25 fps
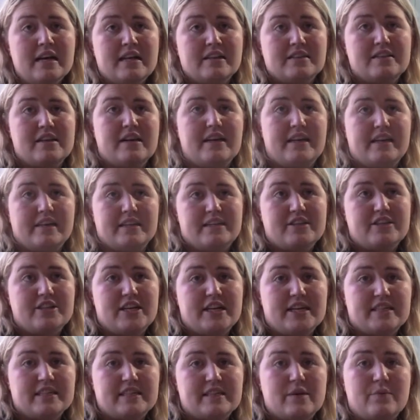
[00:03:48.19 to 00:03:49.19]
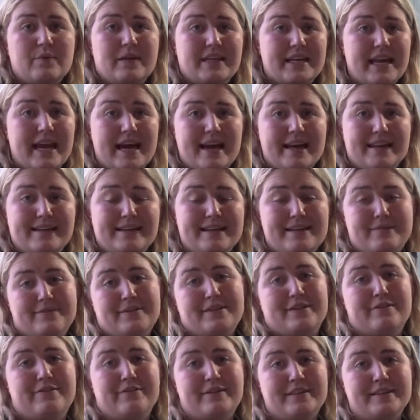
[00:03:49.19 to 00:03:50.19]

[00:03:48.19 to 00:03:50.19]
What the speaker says: So any chance that we can, even if